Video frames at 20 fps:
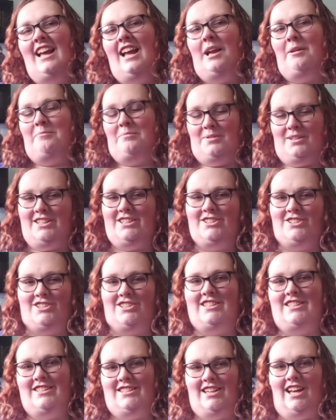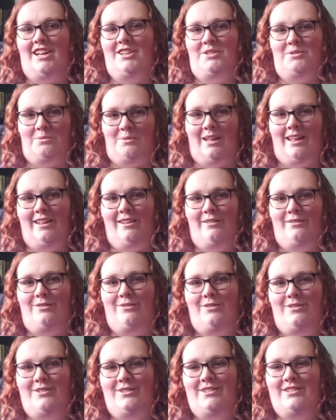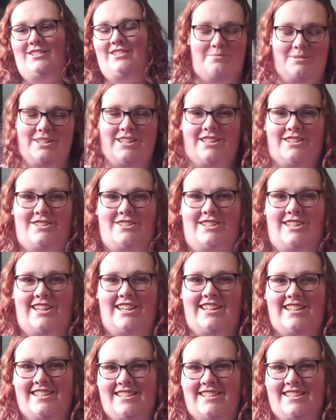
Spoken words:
I'm pretty sure he's not 12. Pretty sure.